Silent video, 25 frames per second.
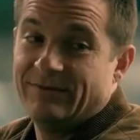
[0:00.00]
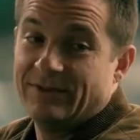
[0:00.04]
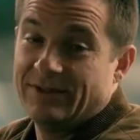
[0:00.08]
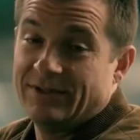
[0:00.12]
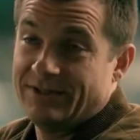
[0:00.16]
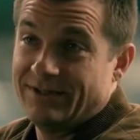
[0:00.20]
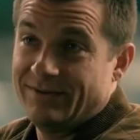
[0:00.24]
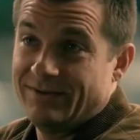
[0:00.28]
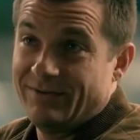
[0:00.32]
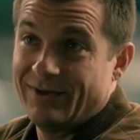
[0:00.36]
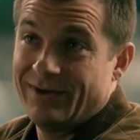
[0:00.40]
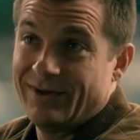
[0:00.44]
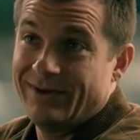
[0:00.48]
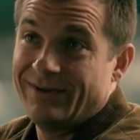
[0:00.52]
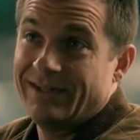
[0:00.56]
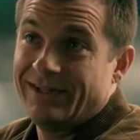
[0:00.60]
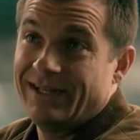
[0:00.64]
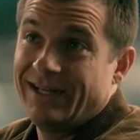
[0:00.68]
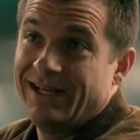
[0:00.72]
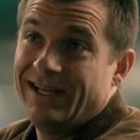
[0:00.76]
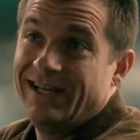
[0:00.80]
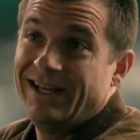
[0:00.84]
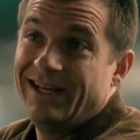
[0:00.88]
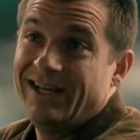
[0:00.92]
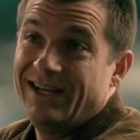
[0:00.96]
First of all,
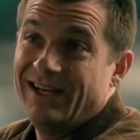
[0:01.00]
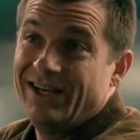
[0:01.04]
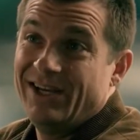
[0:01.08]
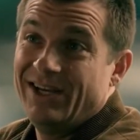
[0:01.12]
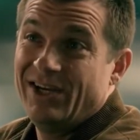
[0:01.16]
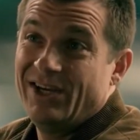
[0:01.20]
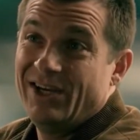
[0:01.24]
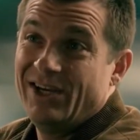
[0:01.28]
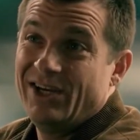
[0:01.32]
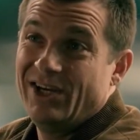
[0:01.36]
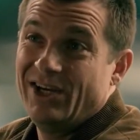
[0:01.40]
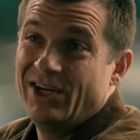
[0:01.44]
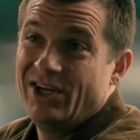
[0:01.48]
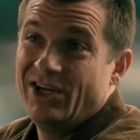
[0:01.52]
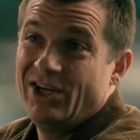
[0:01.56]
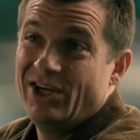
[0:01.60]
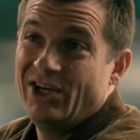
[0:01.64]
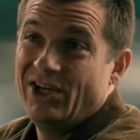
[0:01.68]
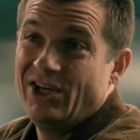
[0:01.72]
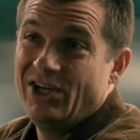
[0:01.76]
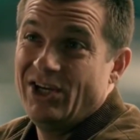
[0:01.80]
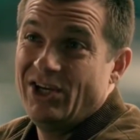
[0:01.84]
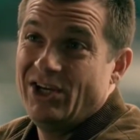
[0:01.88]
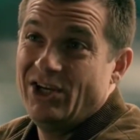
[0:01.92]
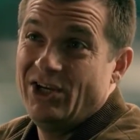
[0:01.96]

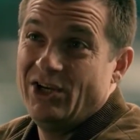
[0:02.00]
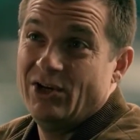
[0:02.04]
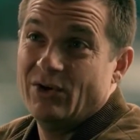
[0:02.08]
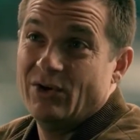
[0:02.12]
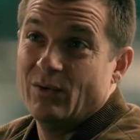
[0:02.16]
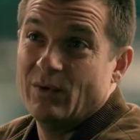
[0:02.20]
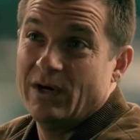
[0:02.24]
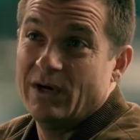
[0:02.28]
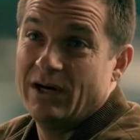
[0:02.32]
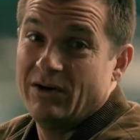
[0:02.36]
you're